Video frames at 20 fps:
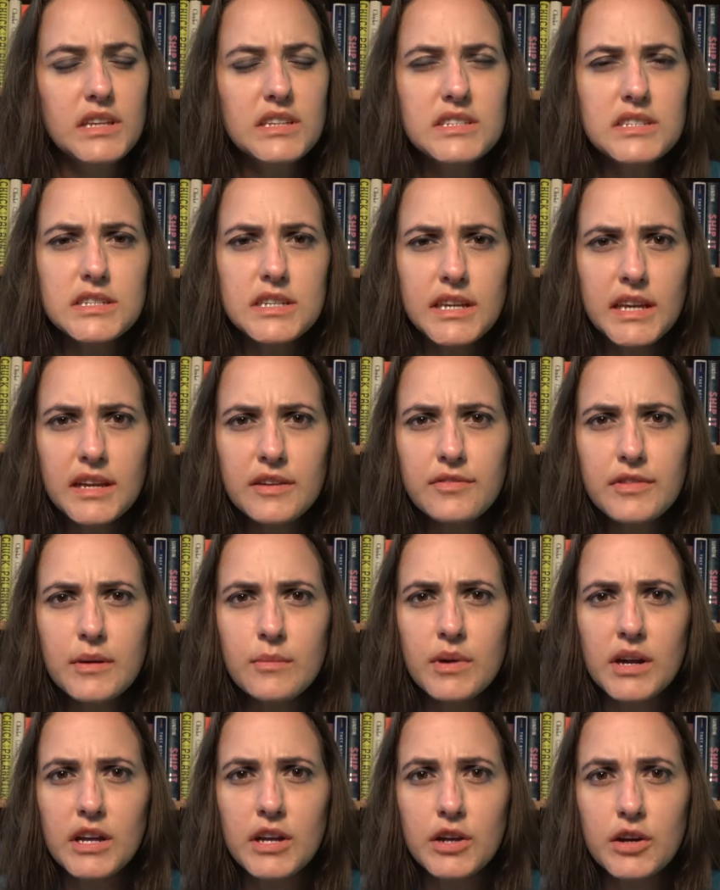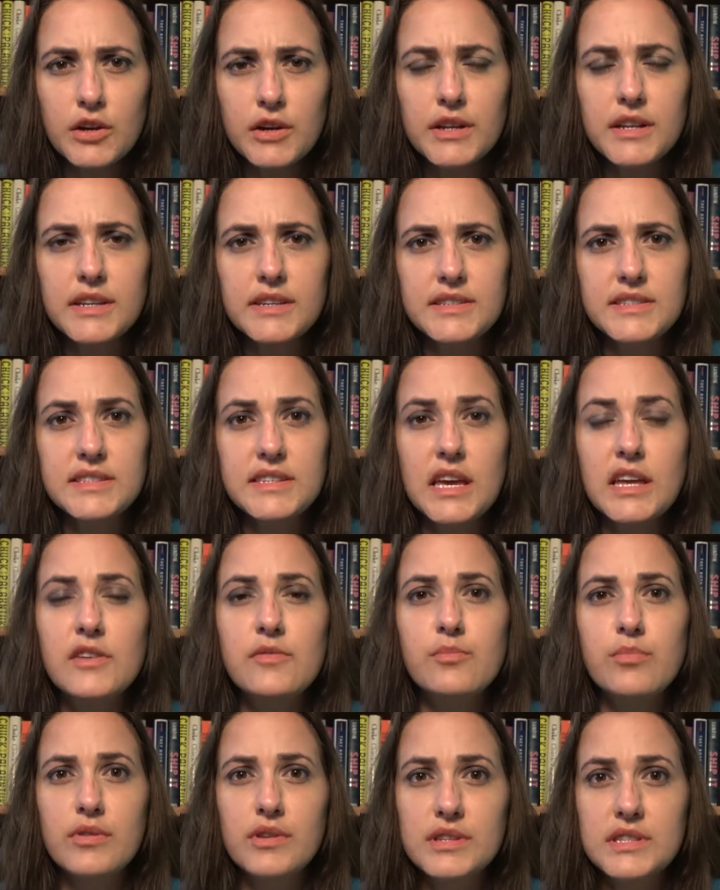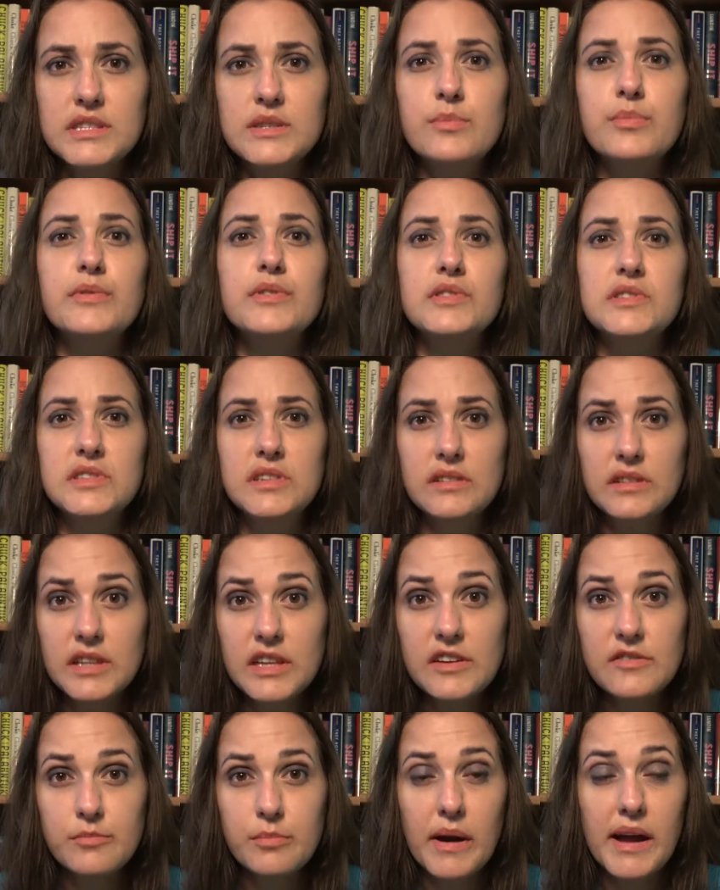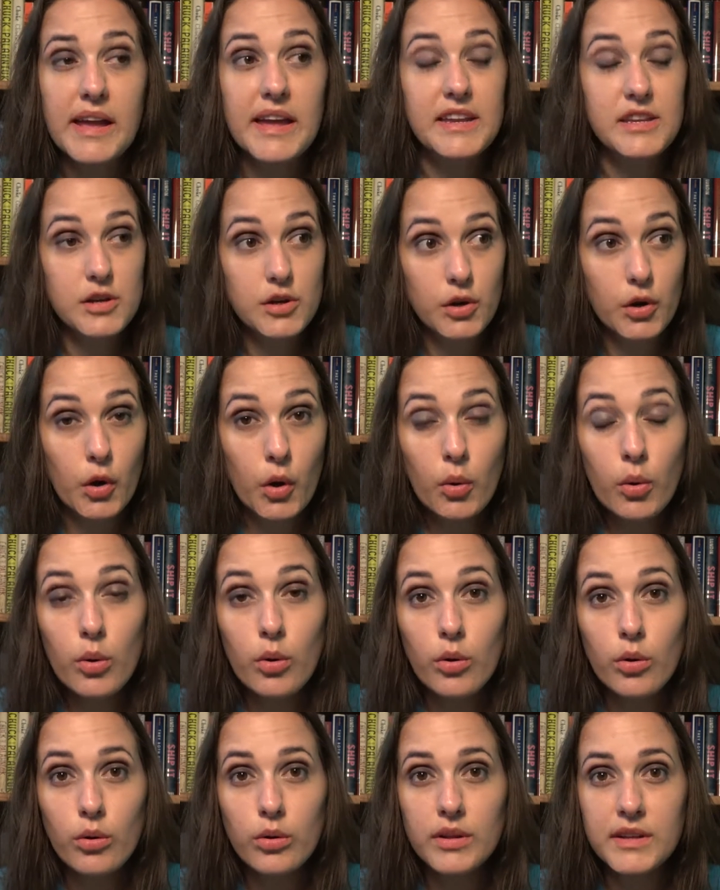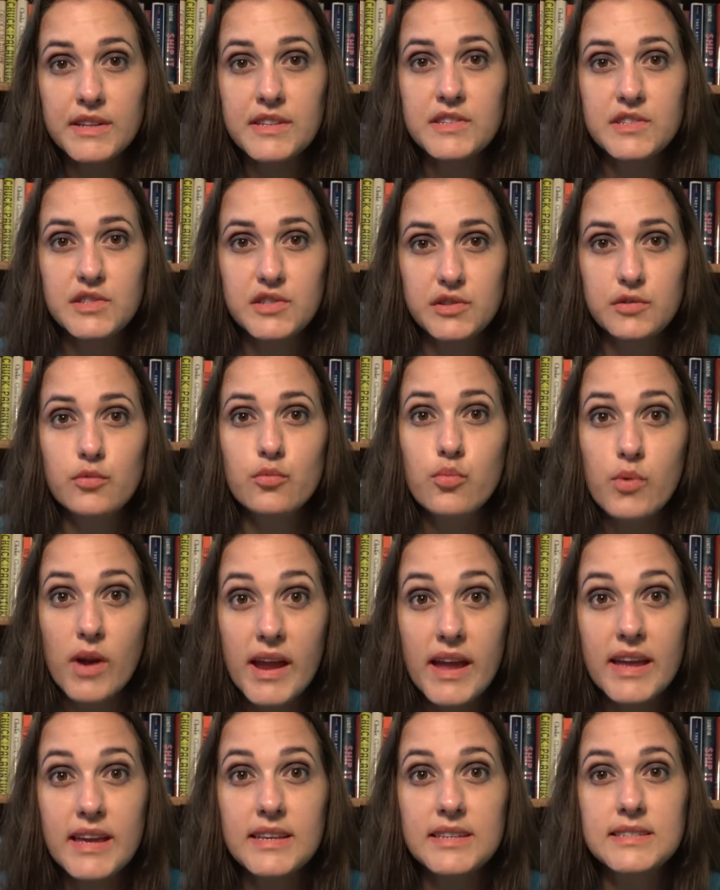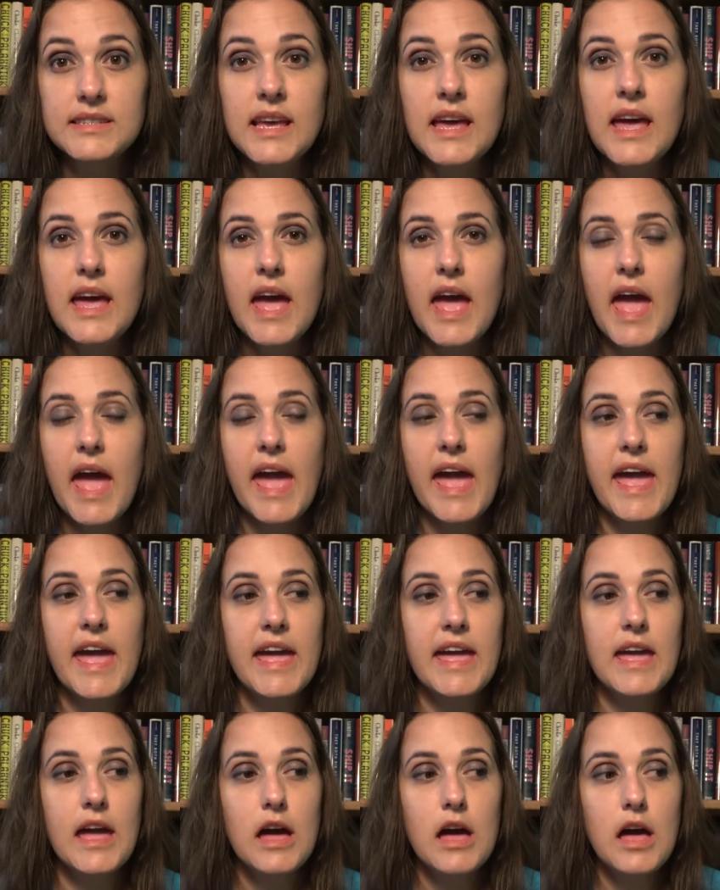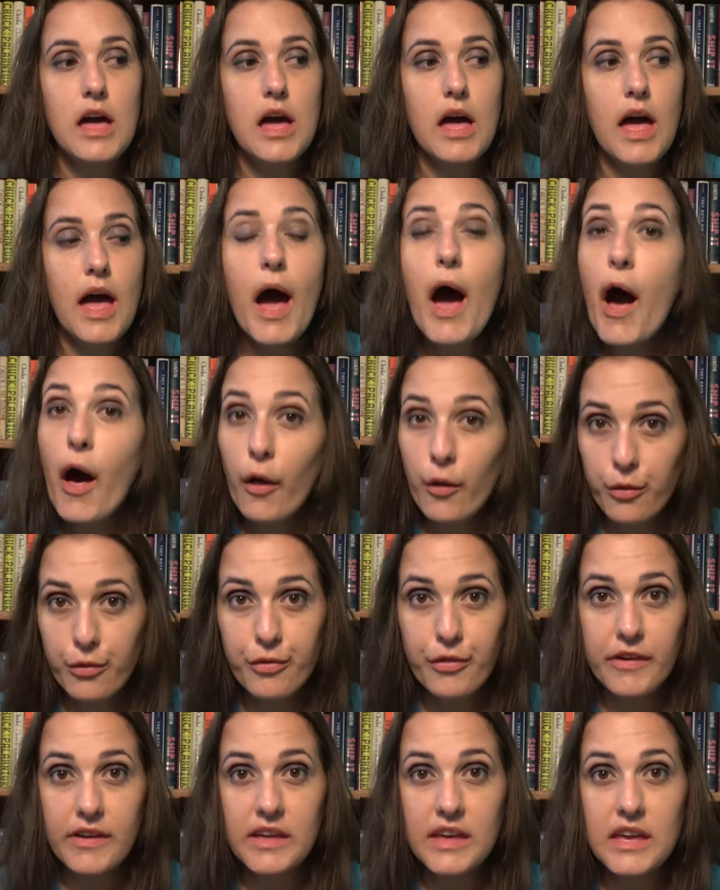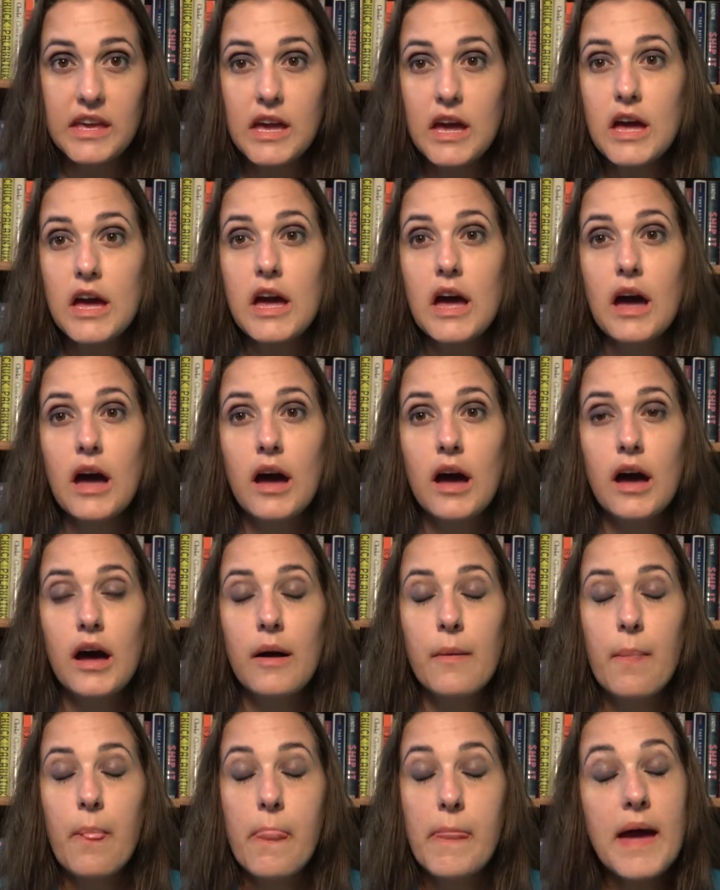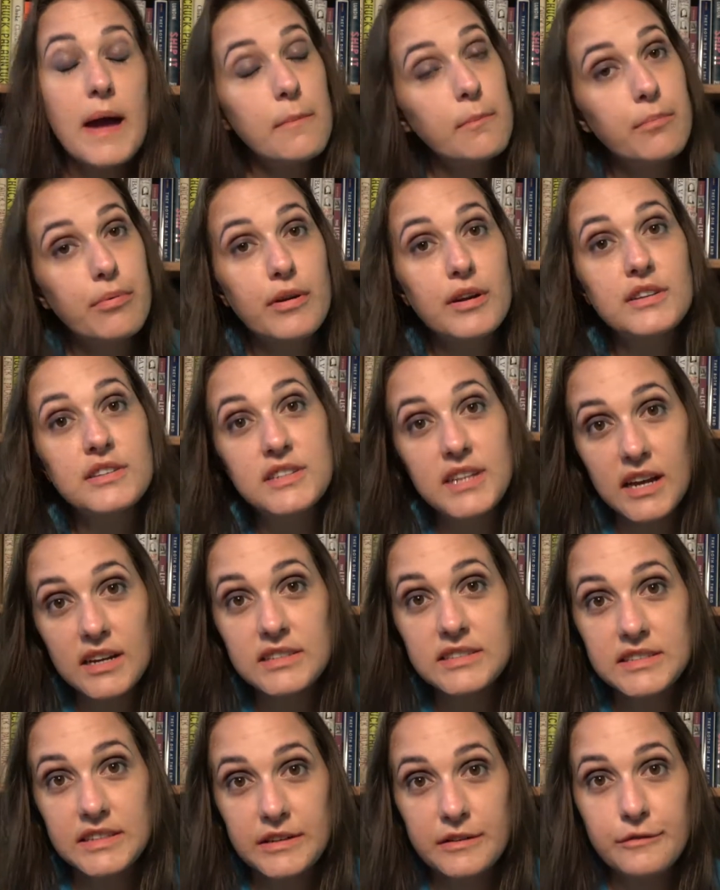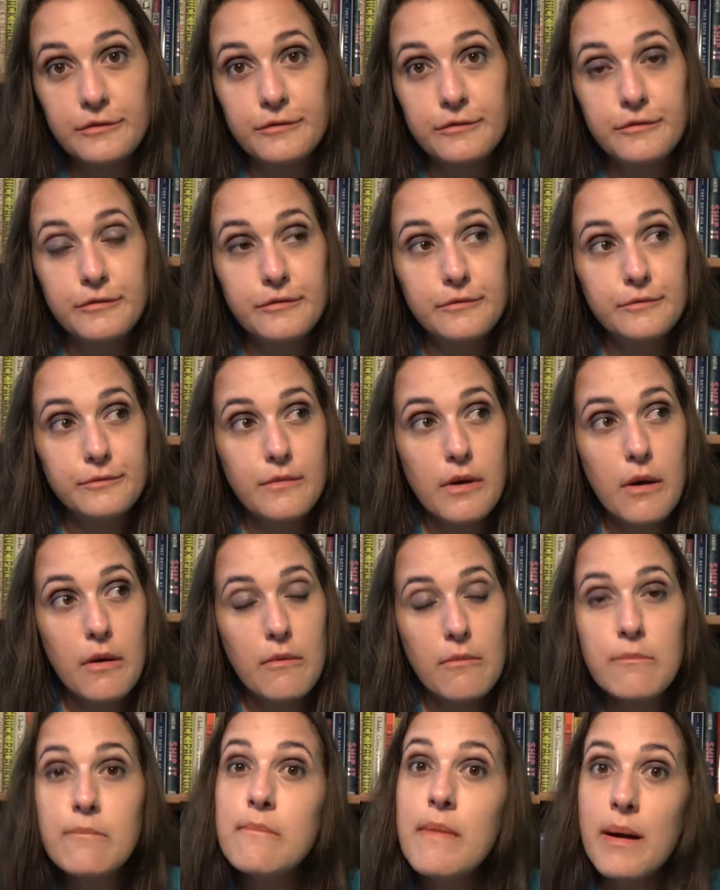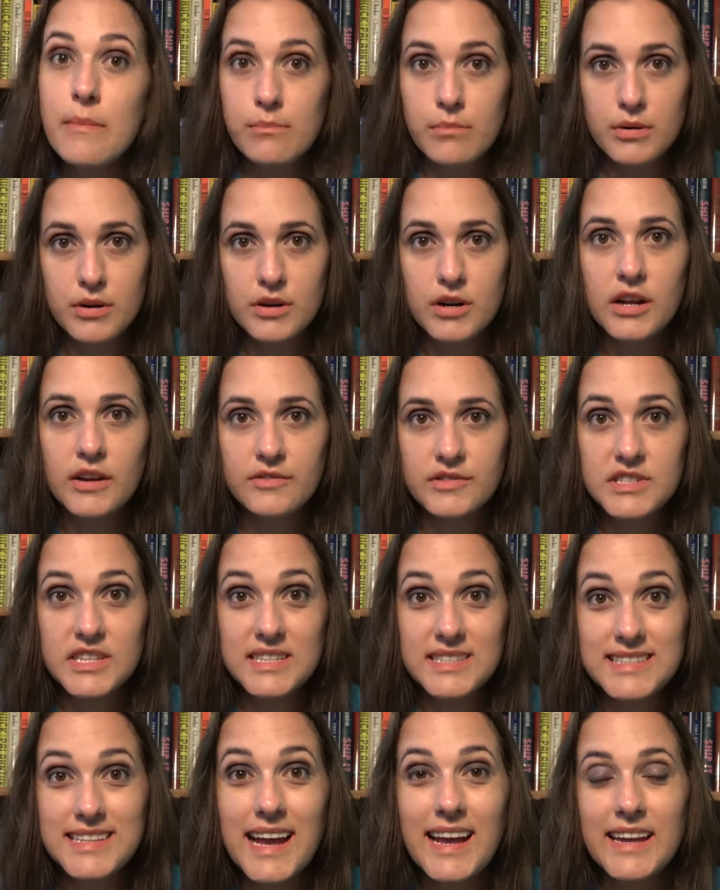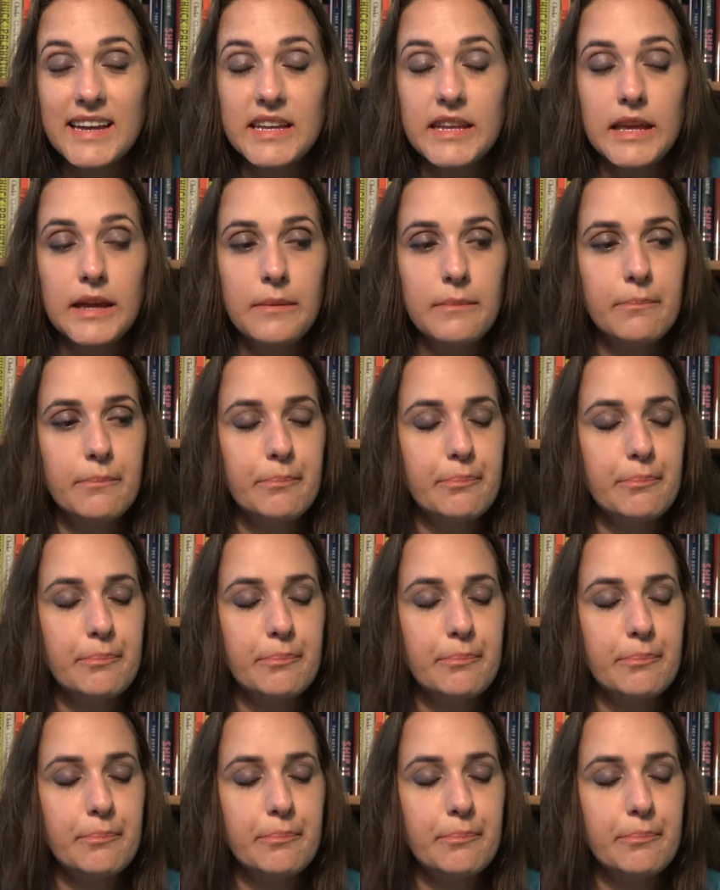to give them a good set of principles to live by. And your goal is to raise a healthy and productive member of society.